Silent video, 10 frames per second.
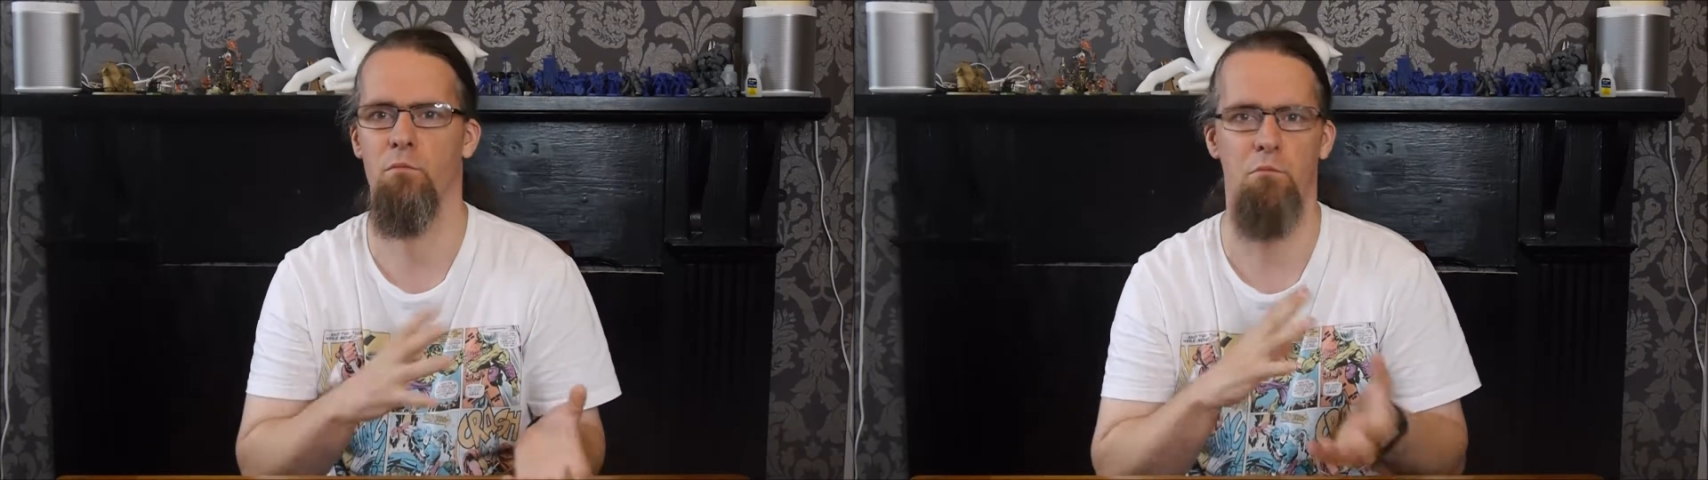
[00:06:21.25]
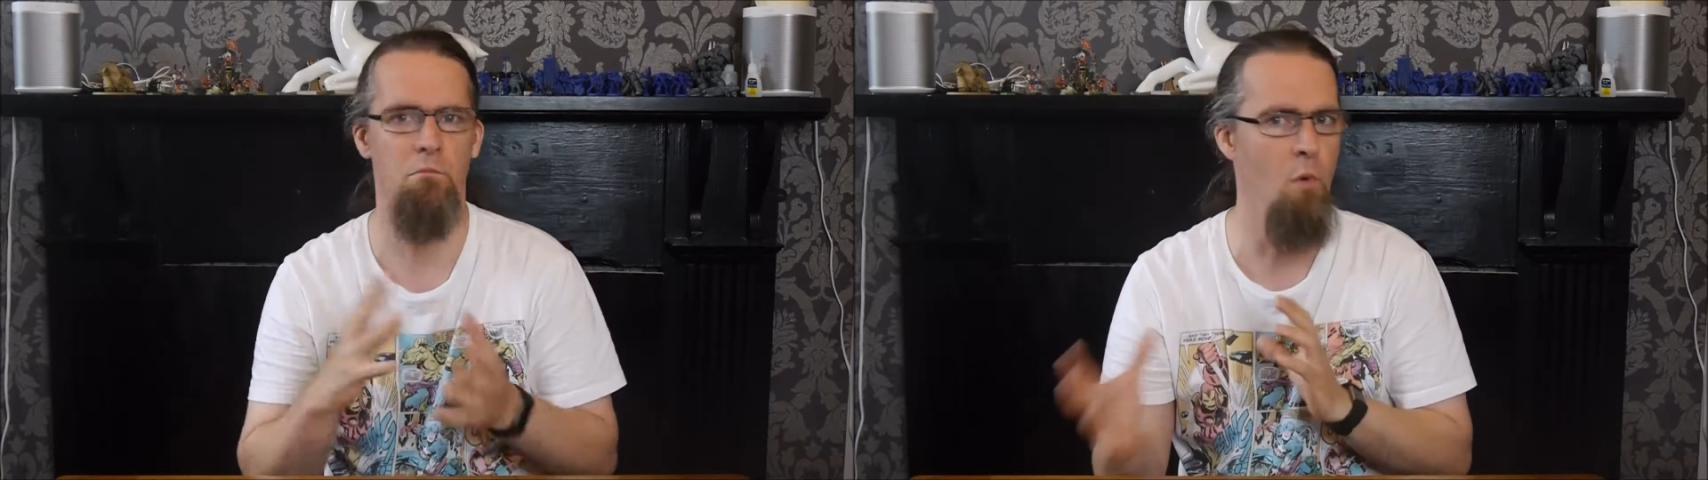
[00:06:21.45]

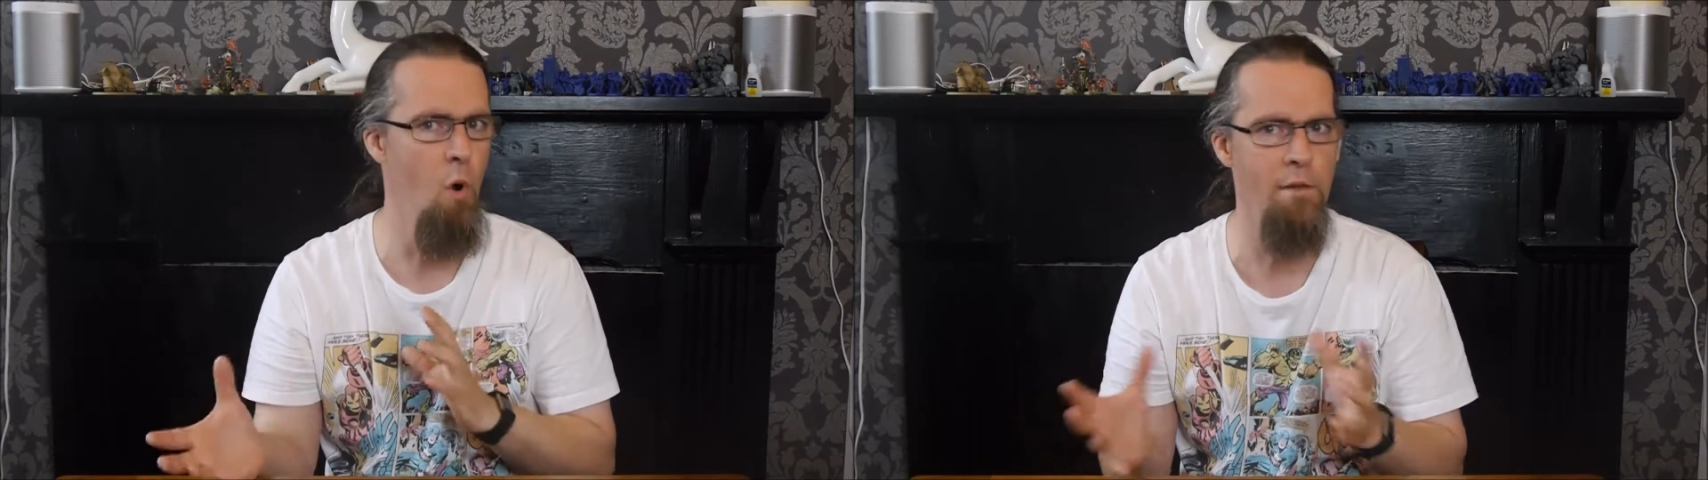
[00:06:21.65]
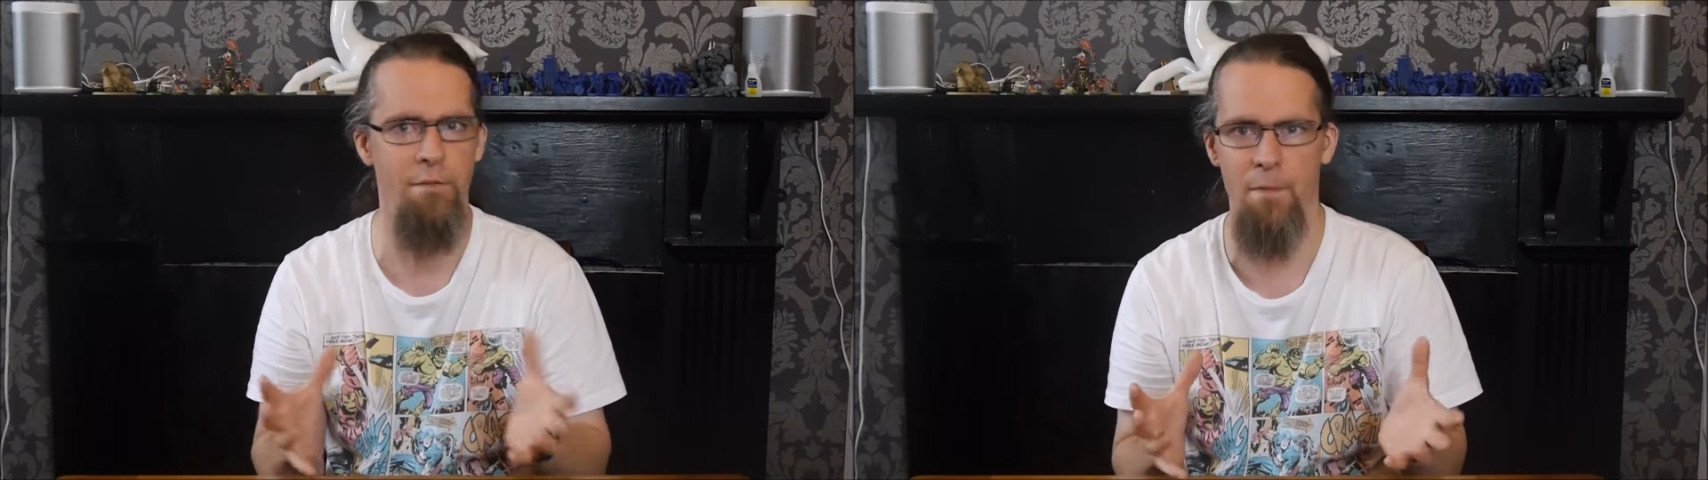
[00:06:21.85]

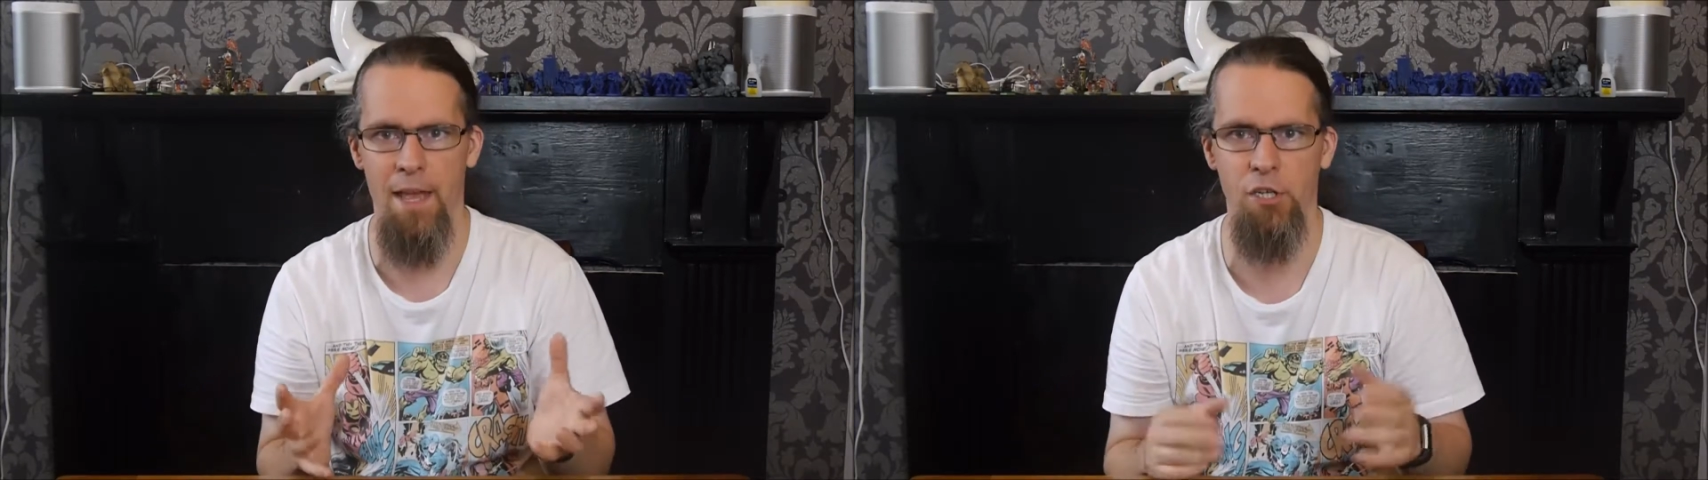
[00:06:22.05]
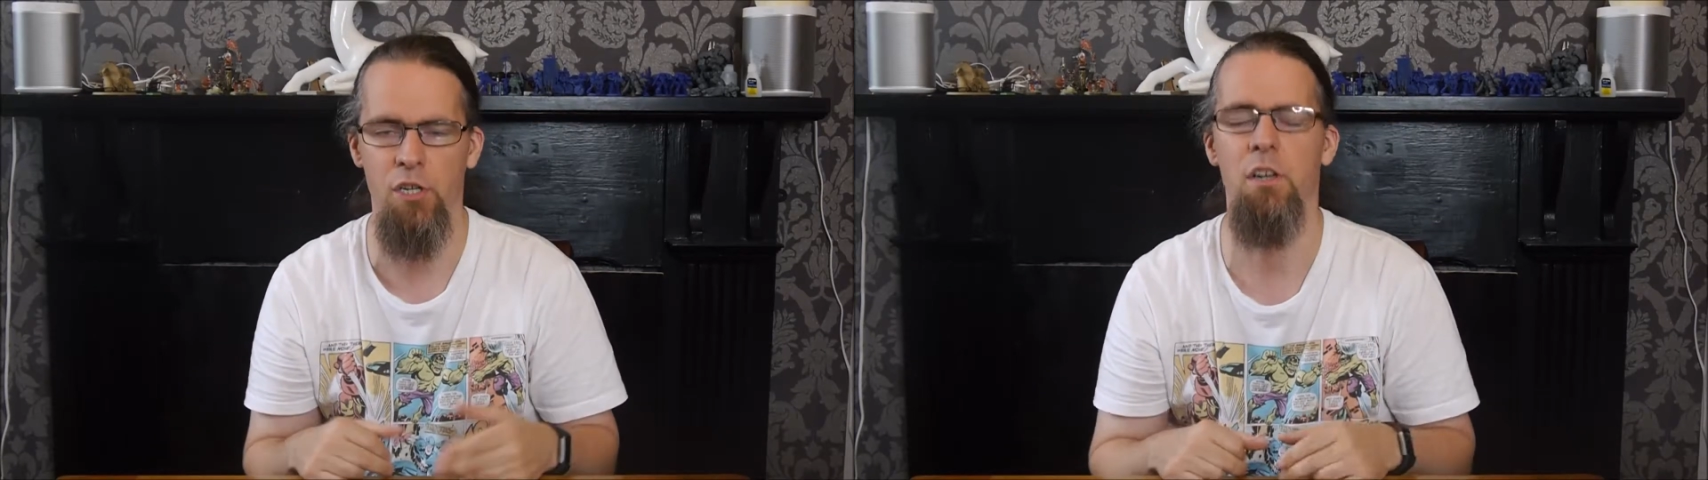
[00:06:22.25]
more
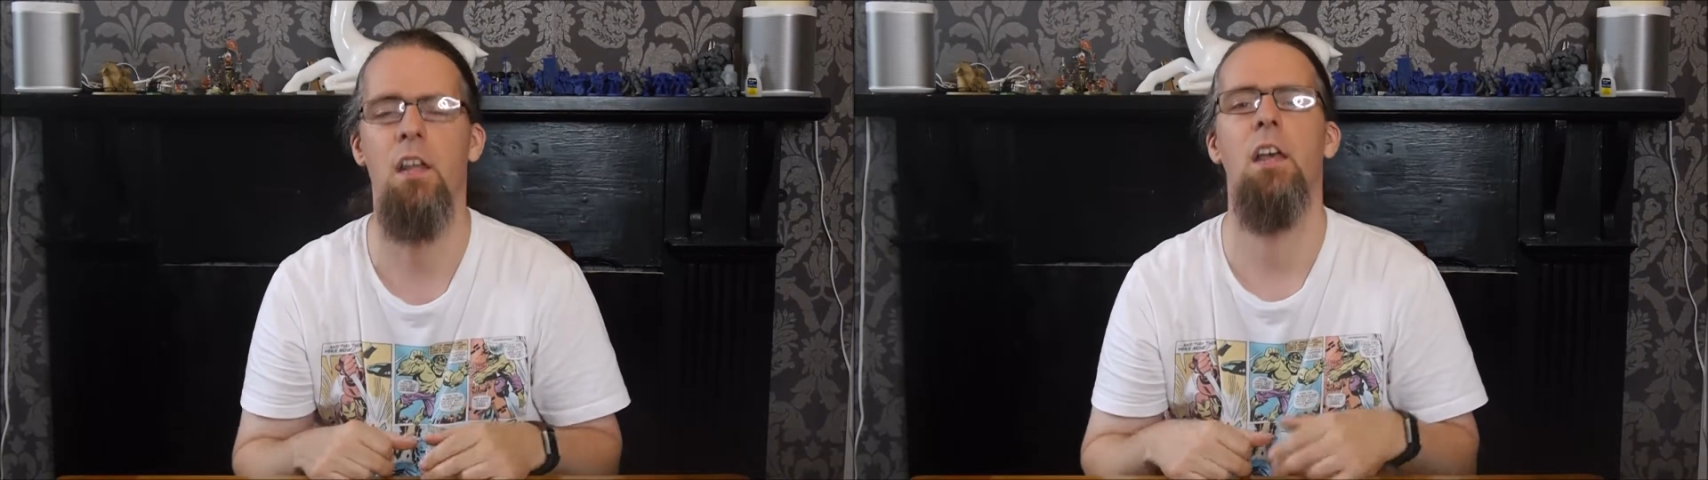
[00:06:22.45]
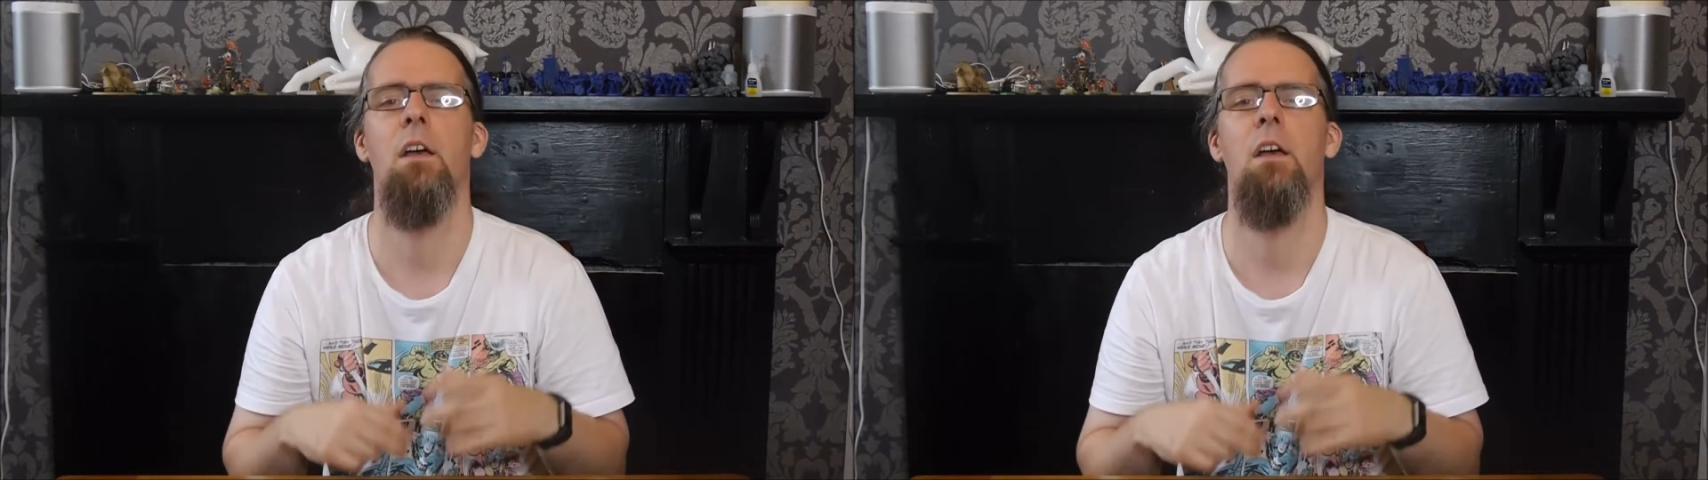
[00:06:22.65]
information.